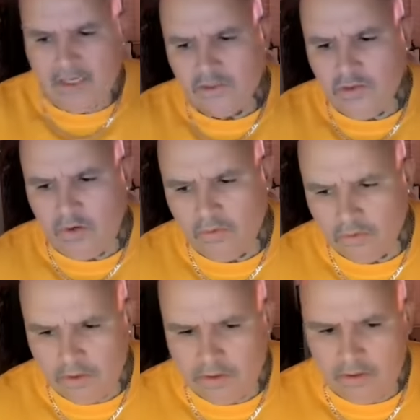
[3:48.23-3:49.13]

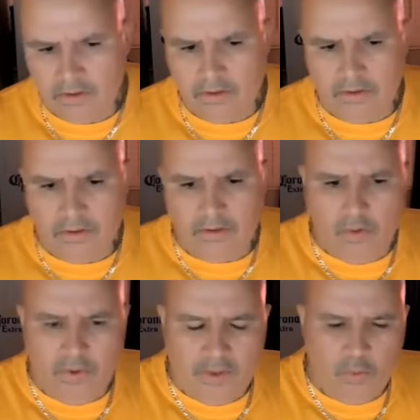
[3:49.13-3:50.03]
so you
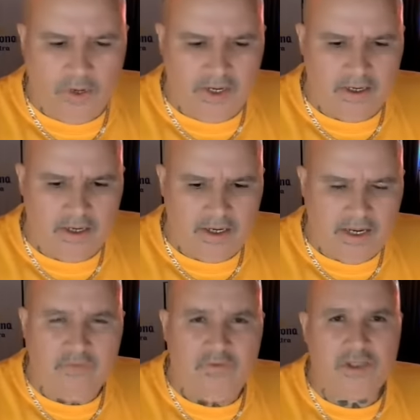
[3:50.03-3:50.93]
know when when an
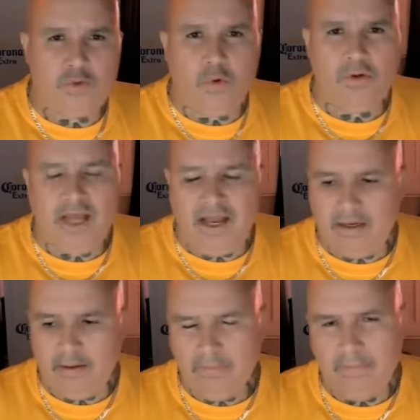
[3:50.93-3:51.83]
individual
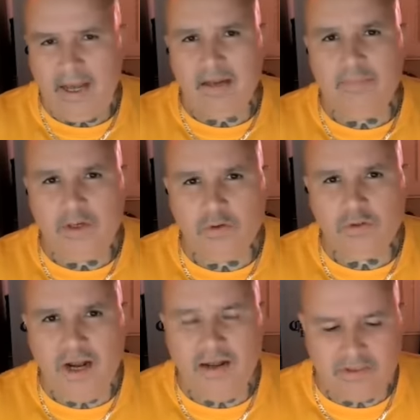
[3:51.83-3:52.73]
like Palomino
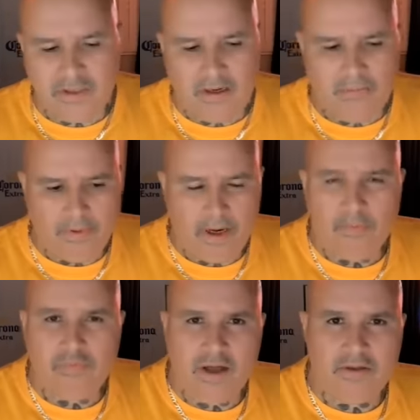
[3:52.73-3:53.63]
drives up a
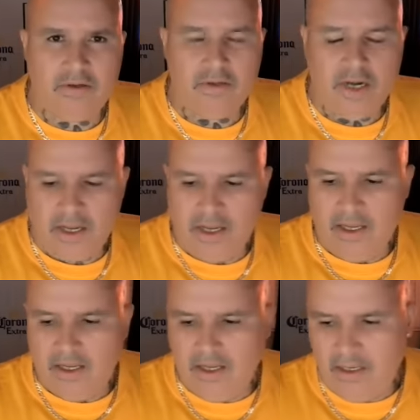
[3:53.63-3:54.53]
brother,
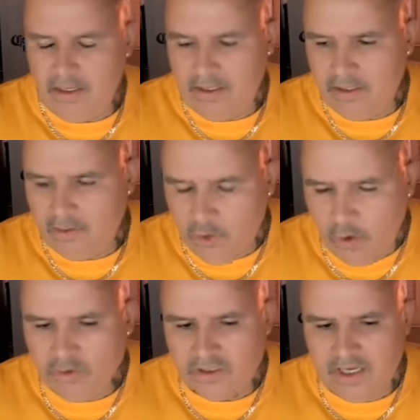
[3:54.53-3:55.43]

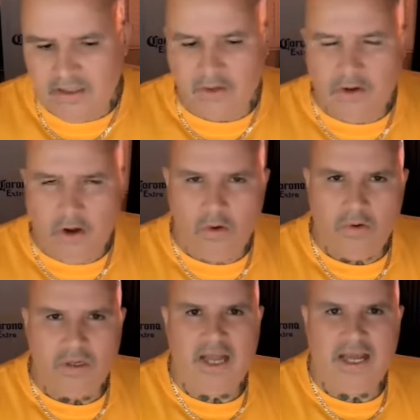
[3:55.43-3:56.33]
those in the
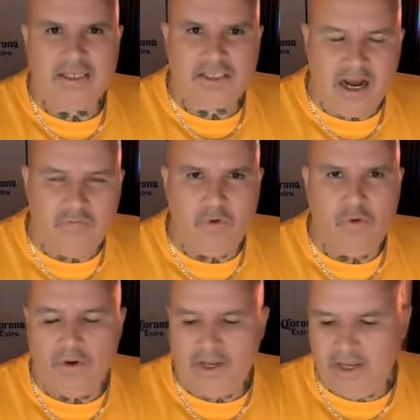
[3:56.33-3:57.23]
know like
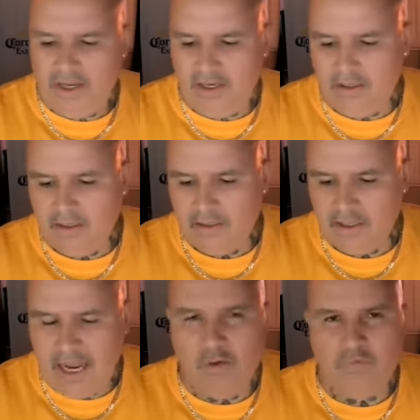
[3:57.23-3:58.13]
Chavo and
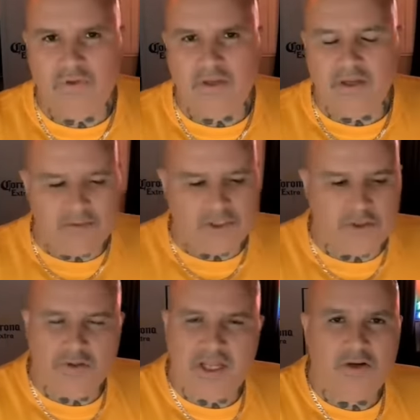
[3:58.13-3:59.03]
Alfie, I'm
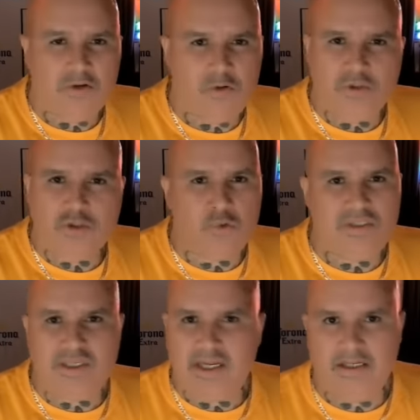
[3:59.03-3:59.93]
sure they knew as soon
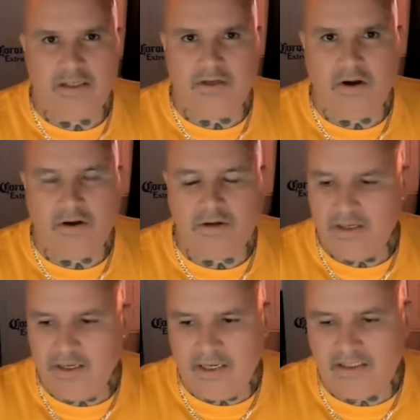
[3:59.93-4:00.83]
as he hit the yard.
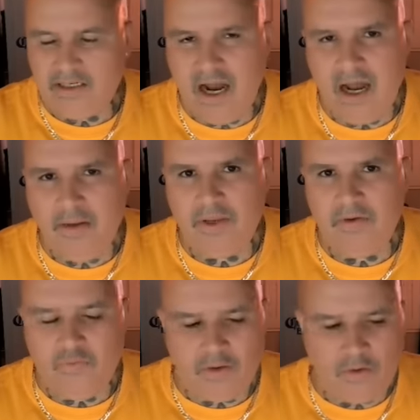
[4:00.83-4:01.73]
It's
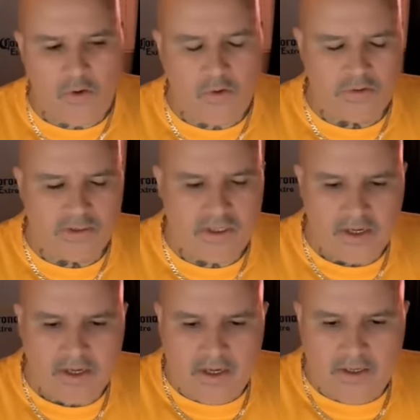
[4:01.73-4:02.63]
common for those,
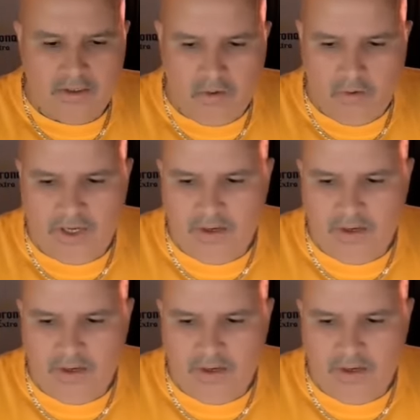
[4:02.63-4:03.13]
you know,